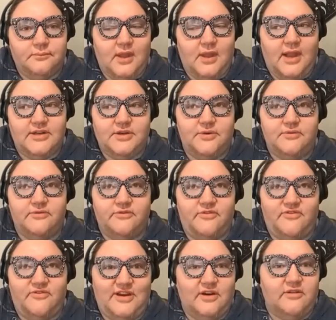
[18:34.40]
I don't
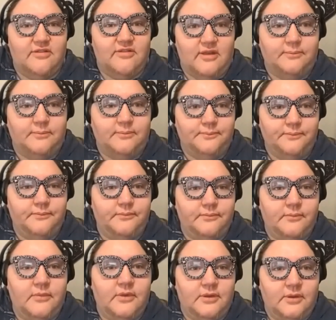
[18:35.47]
fear them
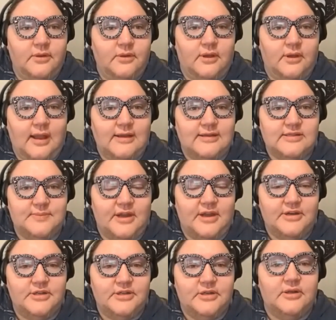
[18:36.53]
as
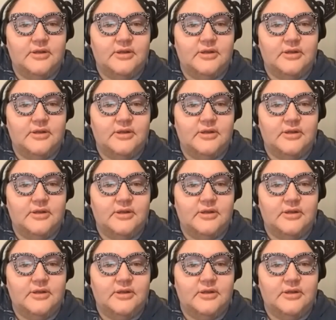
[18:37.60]
much.